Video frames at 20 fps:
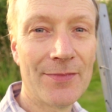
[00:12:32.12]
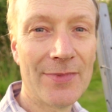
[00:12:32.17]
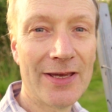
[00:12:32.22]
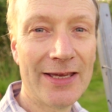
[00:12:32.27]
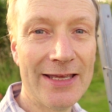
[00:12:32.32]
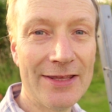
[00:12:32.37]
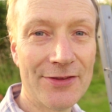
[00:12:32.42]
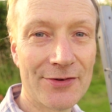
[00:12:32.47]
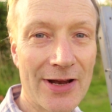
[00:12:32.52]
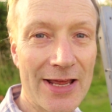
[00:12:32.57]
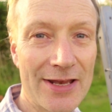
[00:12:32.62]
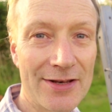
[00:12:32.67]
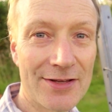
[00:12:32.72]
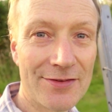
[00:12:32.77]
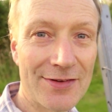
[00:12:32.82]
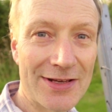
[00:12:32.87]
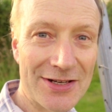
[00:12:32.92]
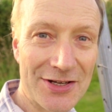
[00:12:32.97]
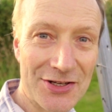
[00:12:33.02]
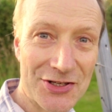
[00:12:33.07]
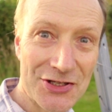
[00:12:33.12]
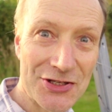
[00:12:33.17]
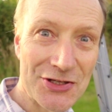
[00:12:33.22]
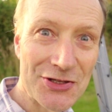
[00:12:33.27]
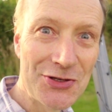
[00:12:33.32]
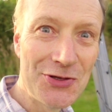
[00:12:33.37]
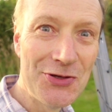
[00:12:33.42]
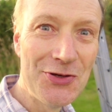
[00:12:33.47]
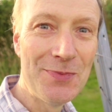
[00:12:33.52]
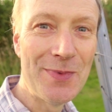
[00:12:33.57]
either end, and then just
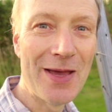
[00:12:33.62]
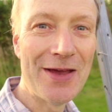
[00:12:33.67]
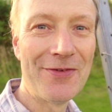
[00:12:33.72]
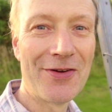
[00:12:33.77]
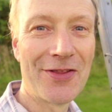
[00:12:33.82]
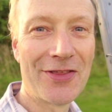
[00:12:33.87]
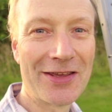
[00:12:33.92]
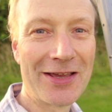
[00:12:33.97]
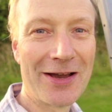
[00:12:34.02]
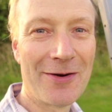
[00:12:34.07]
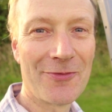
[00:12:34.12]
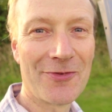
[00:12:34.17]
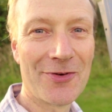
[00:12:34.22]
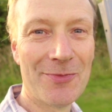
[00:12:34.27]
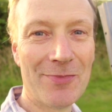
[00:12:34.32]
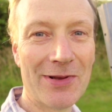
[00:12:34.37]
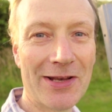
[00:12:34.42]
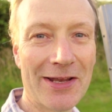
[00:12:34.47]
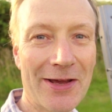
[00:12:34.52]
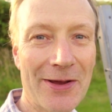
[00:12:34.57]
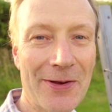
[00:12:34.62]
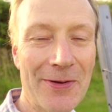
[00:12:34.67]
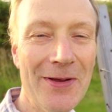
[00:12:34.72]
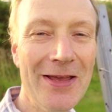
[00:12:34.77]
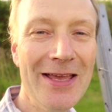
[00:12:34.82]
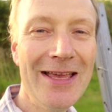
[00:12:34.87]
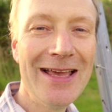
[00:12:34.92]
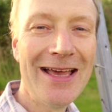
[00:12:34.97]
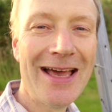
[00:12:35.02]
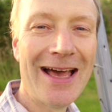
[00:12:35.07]
scoop everything up from below
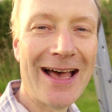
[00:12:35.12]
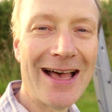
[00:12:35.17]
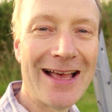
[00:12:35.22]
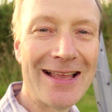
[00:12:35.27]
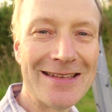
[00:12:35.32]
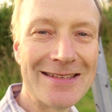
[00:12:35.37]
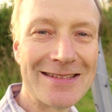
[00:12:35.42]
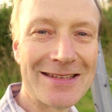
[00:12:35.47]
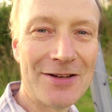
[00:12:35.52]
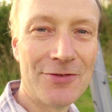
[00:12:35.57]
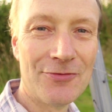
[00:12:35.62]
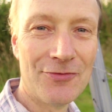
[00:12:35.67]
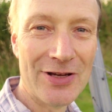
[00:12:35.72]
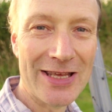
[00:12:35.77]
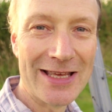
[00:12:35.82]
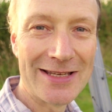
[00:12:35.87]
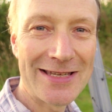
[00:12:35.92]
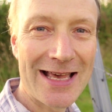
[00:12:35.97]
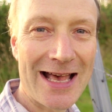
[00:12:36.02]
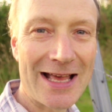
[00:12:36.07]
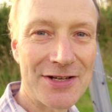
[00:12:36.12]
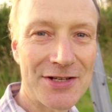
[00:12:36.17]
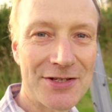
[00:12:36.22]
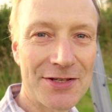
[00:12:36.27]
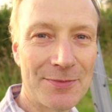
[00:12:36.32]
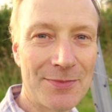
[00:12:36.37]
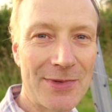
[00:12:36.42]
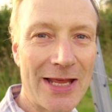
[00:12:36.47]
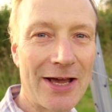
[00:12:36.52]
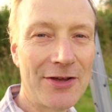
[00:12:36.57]
and reattach
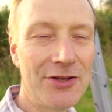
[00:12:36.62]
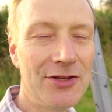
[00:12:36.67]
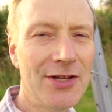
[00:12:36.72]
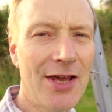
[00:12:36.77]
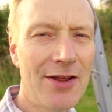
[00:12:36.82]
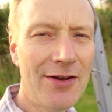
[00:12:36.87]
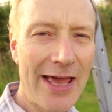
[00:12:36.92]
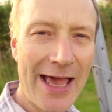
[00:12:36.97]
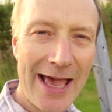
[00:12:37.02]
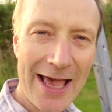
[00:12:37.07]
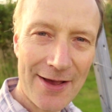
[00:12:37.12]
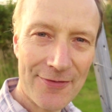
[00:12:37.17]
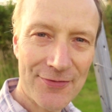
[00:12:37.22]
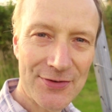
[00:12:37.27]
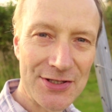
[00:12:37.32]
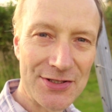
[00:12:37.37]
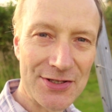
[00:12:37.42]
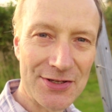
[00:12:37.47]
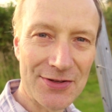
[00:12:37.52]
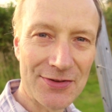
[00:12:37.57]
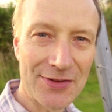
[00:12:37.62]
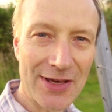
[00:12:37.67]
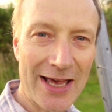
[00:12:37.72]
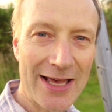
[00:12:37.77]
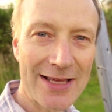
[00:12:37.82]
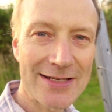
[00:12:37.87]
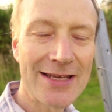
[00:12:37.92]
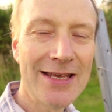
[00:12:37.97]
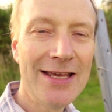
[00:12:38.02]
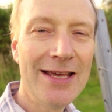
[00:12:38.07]
them. Now, you don't have to do
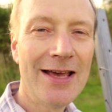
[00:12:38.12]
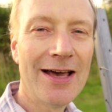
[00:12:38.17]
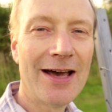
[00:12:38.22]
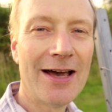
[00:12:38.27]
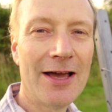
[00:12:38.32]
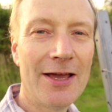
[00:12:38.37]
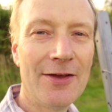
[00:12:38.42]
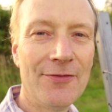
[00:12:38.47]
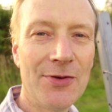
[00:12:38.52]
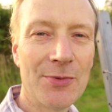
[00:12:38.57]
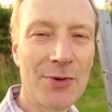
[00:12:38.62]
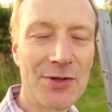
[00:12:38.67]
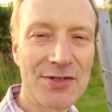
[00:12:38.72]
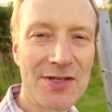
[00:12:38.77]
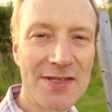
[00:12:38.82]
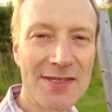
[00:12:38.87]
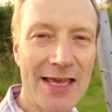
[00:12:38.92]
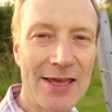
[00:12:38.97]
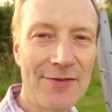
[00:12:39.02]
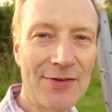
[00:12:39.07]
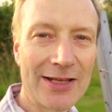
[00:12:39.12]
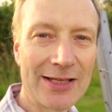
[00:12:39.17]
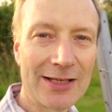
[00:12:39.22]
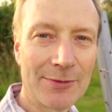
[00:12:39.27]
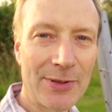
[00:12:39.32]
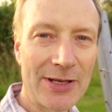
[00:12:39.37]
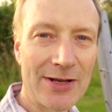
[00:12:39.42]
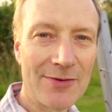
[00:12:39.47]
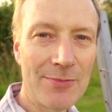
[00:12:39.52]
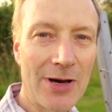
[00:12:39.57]
that. If you want to save a little
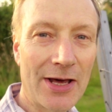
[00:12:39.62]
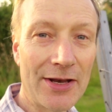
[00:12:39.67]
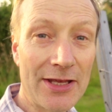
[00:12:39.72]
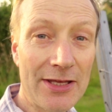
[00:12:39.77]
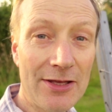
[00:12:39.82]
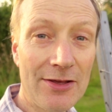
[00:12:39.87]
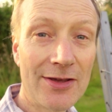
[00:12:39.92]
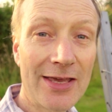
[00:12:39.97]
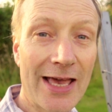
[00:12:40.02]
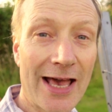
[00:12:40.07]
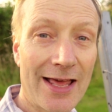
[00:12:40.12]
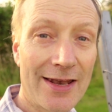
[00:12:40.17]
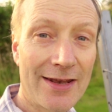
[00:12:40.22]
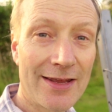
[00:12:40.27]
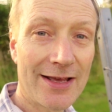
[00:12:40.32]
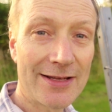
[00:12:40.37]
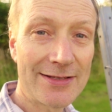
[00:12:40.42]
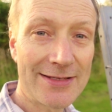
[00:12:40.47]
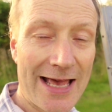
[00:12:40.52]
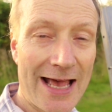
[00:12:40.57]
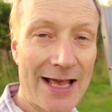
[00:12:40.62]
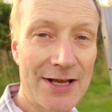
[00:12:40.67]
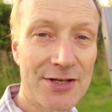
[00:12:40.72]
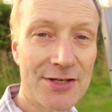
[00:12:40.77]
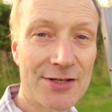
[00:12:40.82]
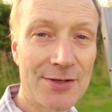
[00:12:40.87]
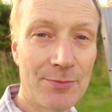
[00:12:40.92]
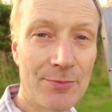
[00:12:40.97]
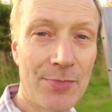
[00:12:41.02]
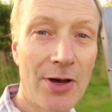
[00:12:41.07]
bit of money, you can
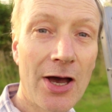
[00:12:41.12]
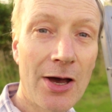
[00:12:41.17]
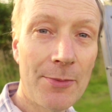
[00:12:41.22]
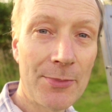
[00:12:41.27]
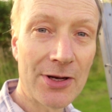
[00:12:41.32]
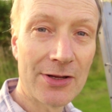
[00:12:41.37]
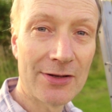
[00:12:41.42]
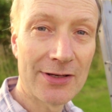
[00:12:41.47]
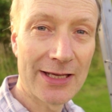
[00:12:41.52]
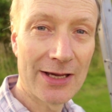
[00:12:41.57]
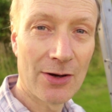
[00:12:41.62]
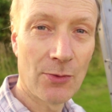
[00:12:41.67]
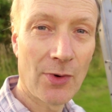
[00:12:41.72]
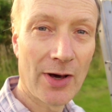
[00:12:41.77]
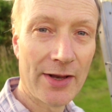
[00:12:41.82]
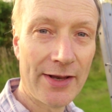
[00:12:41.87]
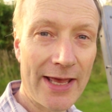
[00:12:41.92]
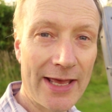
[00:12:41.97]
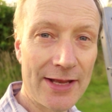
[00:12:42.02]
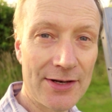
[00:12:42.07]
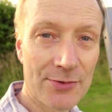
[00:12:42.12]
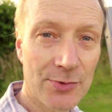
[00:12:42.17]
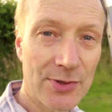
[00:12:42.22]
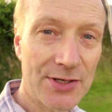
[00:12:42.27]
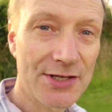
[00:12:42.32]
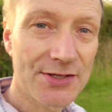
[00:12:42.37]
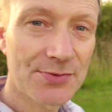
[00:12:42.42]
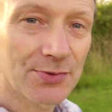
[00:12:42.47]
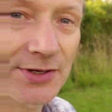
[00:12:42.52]
attach them permanently at one end, which is